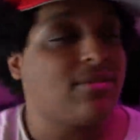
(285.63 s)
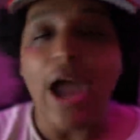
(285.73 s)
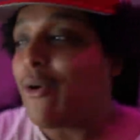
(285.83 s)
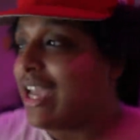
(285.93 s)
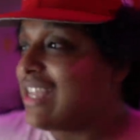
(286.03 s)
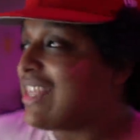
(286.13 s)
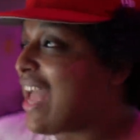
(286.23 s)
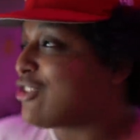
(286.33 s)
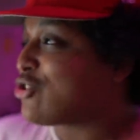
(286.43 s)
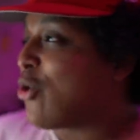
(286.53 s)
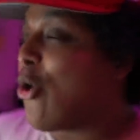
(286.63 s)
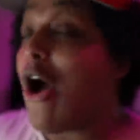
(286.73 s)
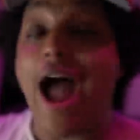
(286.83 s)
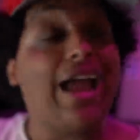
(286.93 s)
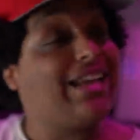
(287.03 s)
Now in that troll,
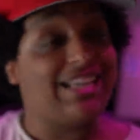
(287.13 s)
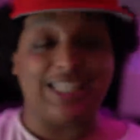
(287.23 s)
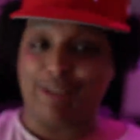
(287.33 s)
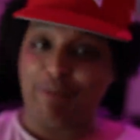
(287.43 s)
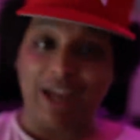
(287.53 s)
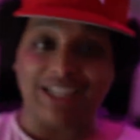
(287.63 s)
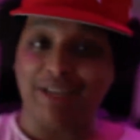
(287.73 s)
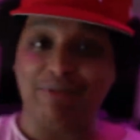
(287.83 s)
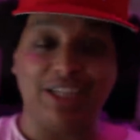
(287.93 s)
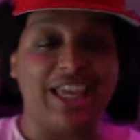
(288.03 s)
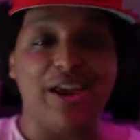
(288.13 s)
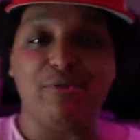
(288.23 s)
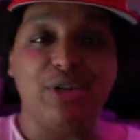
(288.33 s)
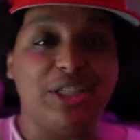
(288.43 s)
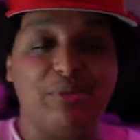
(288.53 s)
I didn't expect him to get
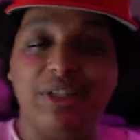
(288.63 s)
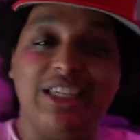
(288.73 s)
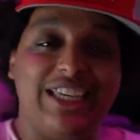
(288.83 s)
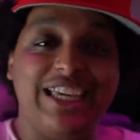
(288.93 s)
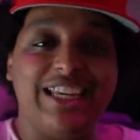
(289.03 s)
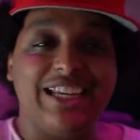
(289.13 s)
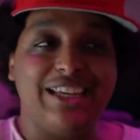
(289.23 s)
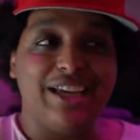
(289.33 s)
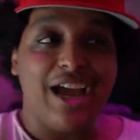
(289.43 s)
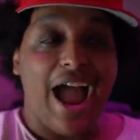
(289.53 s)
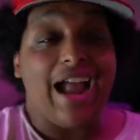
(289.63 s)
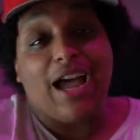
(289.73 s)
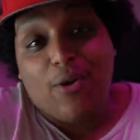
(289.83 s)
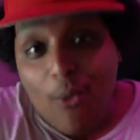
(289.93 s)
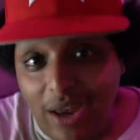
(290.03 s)
really, really heated. I
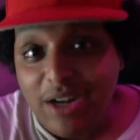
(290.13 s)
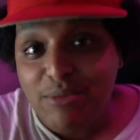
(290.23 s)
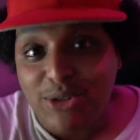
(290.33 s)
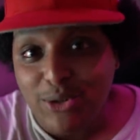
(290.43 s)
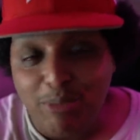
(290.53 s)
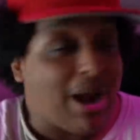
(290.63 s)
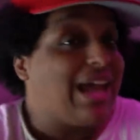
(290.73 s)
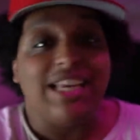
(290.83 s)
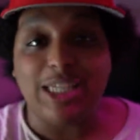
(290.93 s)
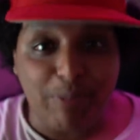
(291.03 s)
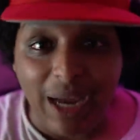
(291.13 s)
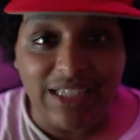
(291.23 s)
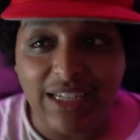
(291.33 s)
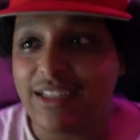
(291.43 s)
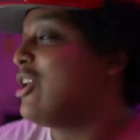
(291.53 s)
kind of wanted him to, but I didn't
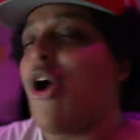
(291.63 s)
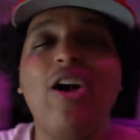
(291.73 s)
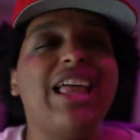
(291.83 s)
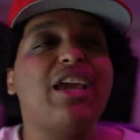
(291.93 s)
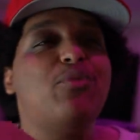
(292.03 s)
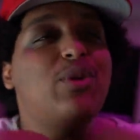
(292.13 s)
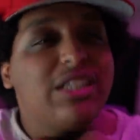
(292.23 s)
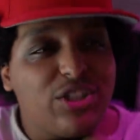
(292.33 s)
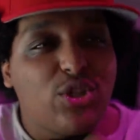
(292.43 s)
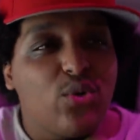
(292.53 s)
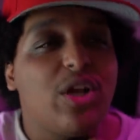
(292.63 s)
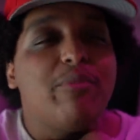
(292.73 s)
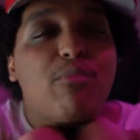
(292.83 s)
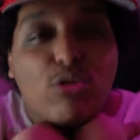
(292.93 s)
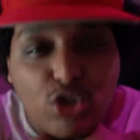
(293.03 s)
expect it. And all I could really do
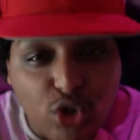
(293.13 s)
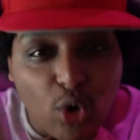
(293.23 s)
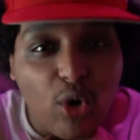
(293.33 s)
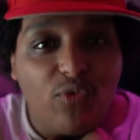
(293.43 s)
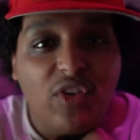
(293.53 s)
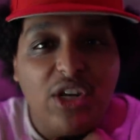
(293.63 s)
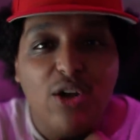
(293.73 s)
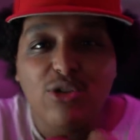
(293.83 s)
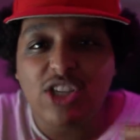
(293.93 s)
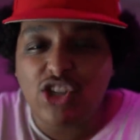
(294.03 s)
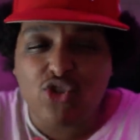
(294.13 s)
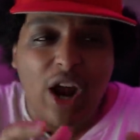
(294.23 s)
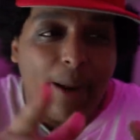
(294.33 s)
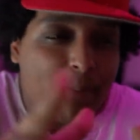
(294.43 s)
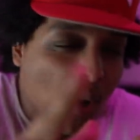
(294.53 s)
in most troll videos is
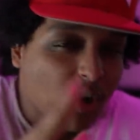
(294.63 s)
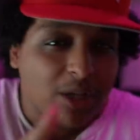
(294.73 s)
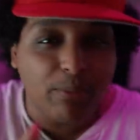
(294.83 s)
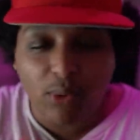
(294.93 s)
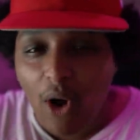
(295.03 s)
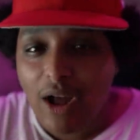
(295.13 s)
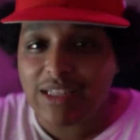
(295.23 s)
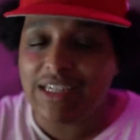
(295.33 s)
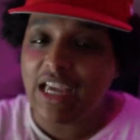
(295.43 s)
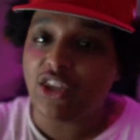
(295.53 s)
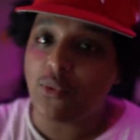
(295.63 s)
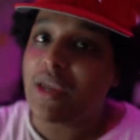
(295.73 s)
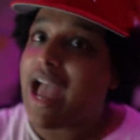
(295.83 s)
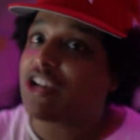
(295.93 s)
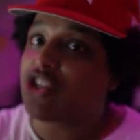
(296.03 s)
try and poke and prod to get the
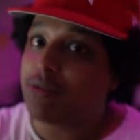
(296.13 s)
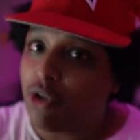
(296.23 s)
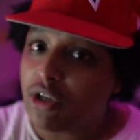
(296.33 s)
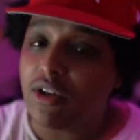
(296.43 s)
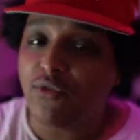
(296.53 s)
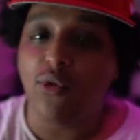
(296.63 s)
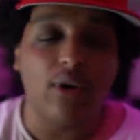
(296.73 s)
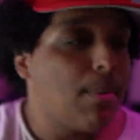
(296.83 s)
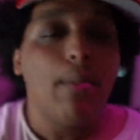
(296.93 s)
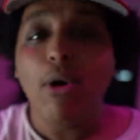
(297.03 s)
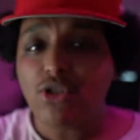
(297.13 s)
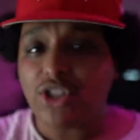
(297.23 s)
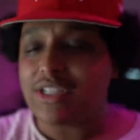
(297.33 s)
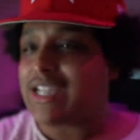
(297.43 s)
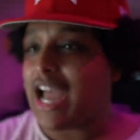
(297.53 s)
reaction I'm looking for. But most
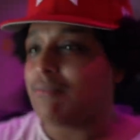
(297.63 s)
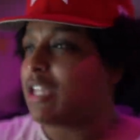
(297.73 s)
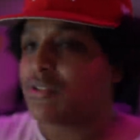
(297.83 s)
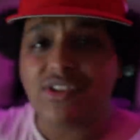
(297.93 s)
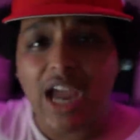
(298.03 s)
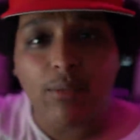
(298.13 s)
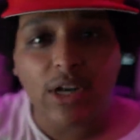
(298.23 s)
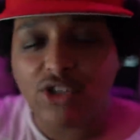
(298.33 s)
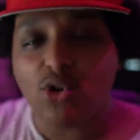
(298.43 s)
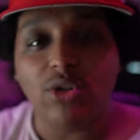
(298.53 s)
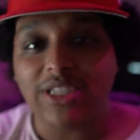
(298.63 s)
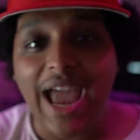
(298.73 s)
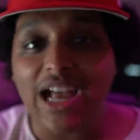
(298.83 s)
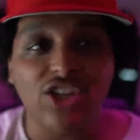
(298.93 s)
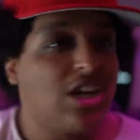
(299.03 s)
of the time, like the time when I trolled
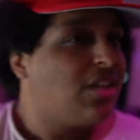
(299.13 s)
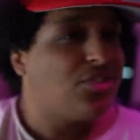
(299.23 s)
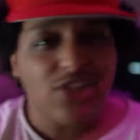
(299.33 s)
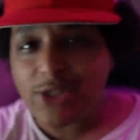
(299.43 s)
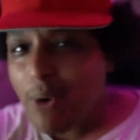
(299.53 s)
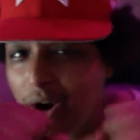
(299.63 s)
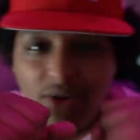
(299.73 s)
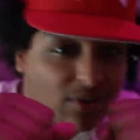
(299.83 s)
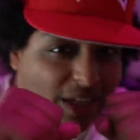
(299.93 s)
Cash, they're smarter.